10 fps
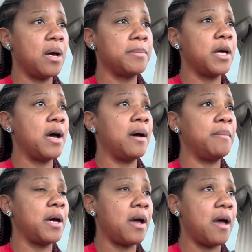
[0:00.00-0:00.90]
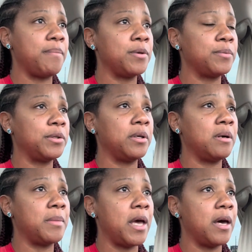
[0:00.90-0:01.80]
I'm not happy with
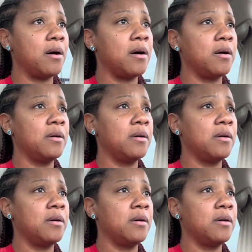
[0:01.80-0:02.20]
them at all.